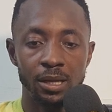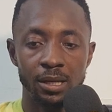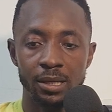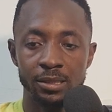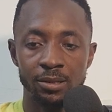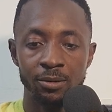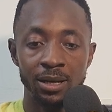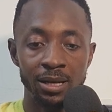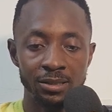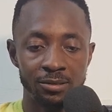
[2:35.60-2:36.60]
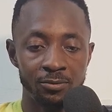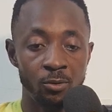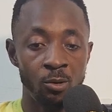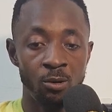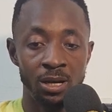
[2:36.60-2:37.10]
as our list
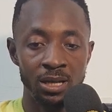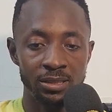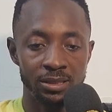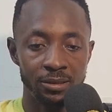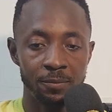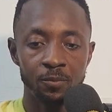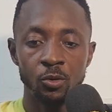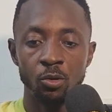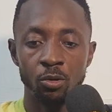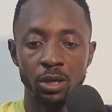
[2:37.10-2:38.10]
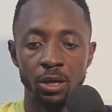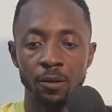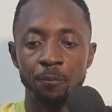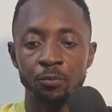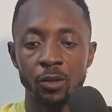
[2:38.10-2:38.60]
for our lesson. Okay.
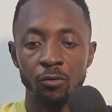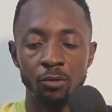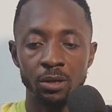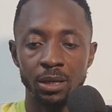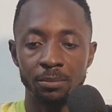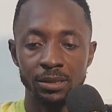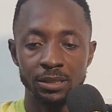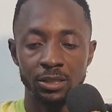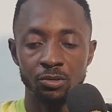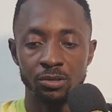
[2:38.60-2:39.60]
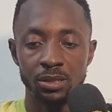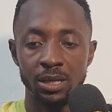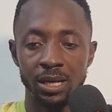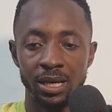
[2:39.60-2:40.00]
If you look at my chart, you see that I